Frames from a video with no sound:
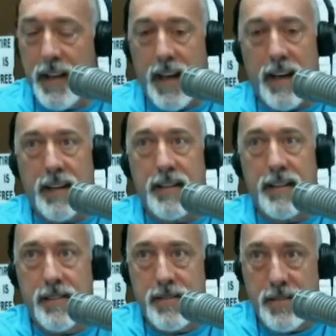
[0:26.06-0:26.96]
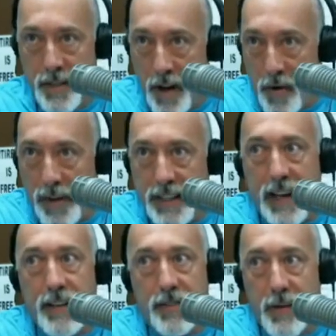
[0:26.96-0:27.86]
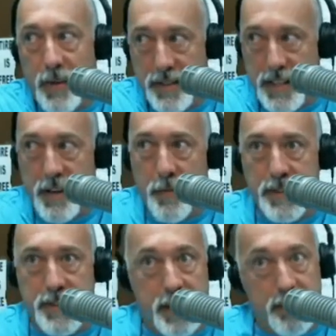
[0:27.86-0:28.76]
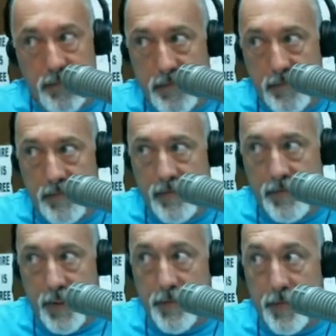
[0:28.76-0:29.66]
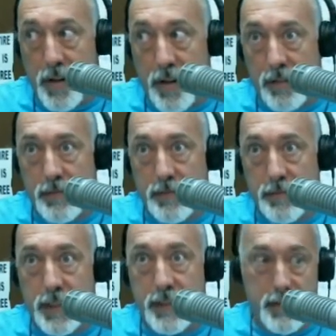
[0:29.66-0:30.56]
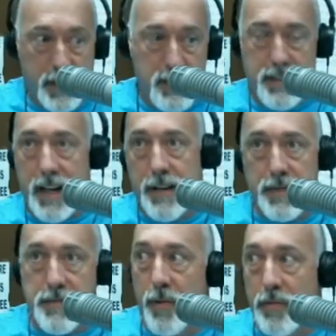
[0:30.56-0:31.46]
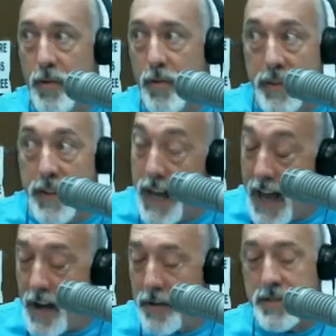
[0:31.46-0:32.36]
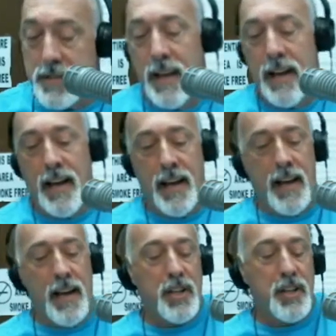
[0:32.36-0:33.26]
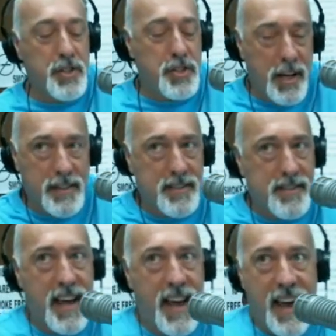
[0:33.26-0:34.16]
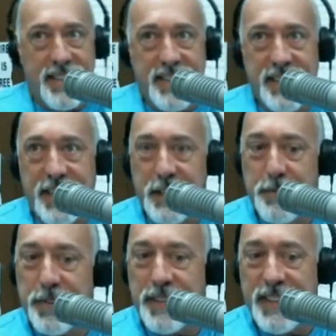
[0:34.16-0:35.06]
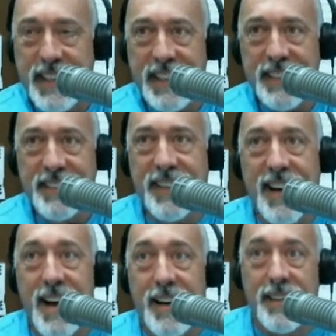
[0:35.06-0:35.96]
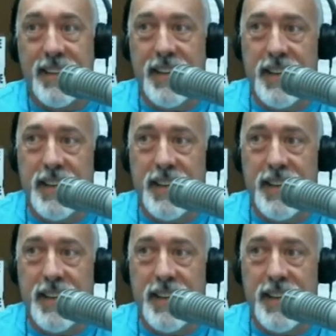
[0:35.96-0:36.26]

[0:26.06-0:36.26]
And knowing that, okay, once he opens it, free-for-all. But his life is more important than a house. Just as he's going to put the key in the lock,